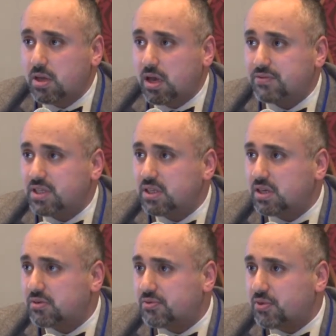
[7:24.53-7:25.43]
I've seen a
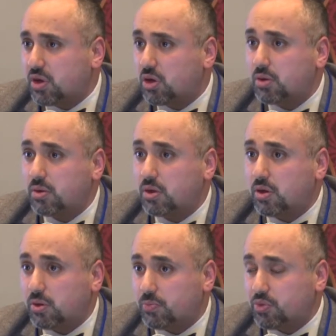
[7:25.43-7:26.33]
lot
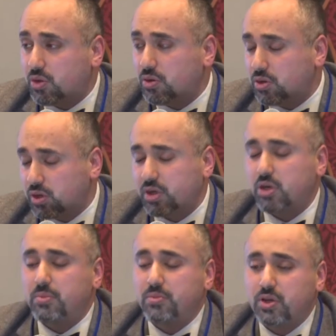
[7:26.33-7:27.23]
of young
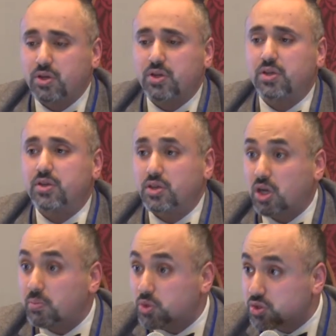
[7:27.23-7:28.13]
Arab American and
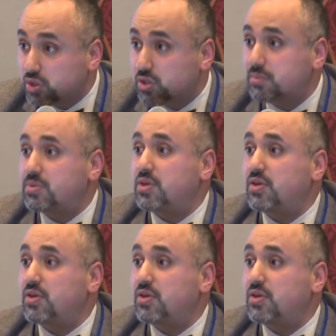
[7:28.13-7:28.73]
young Muslims